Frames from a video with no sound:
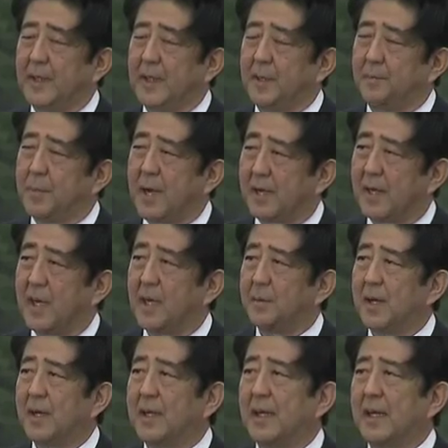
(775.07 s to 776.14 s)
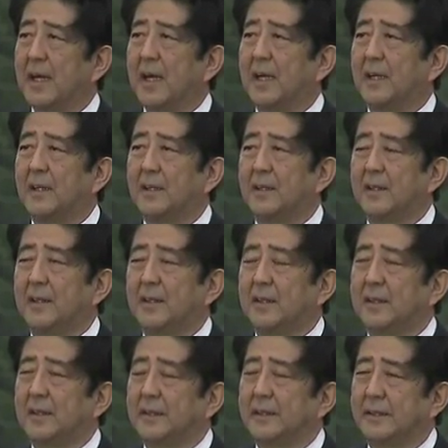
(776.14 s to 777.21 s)
It has now been
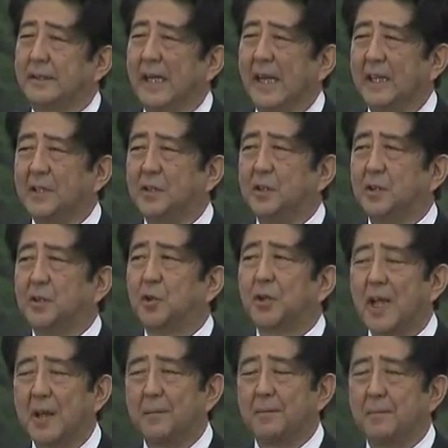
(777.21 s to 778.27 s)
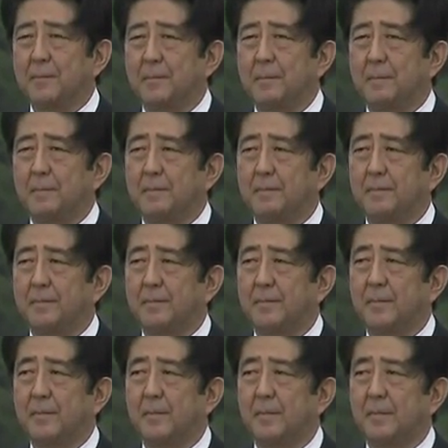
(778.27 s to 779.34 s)
75 years since that Pearl
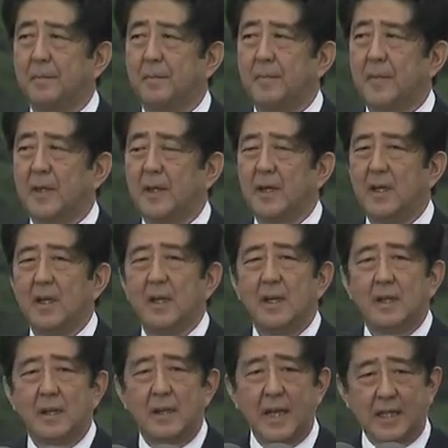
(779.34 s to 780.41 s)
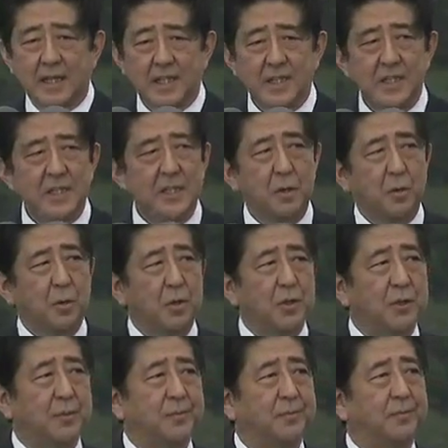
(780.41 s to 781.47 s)
Harbor.
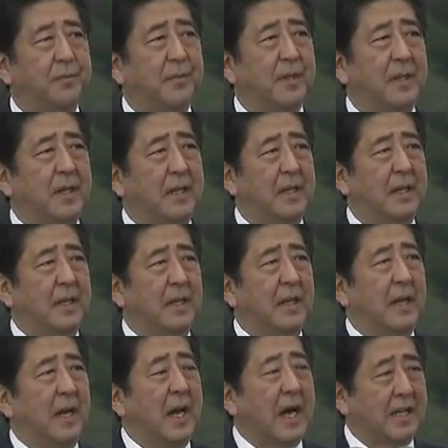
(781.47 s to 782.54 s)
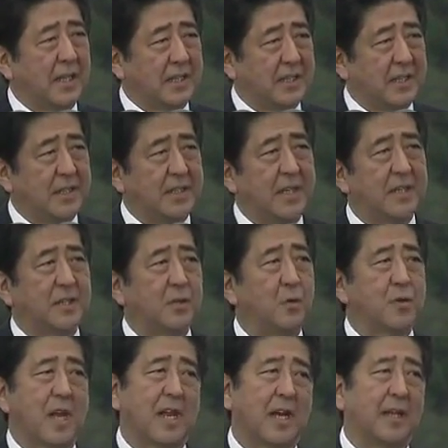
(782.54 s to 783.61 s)
Japan and the United States,
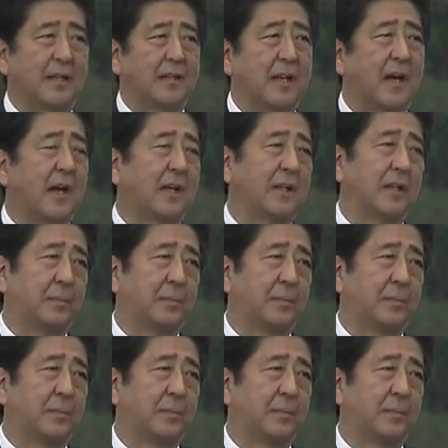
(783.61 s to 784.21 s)
which fought a